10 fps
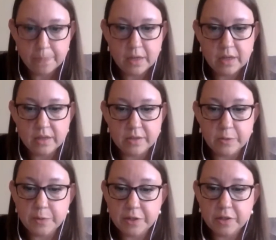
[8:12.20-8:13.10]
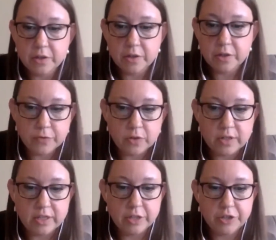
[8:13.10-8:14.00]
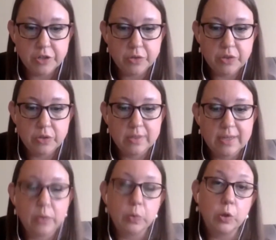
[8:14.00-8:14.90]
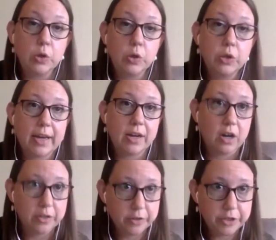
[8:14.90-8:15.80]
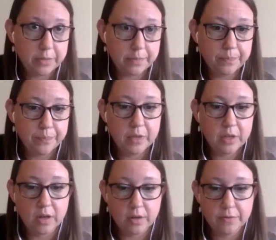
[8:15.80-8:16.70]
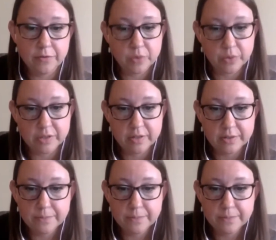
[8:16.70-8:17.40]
This is particularly useful in that it shows students how to look at authorship of sources.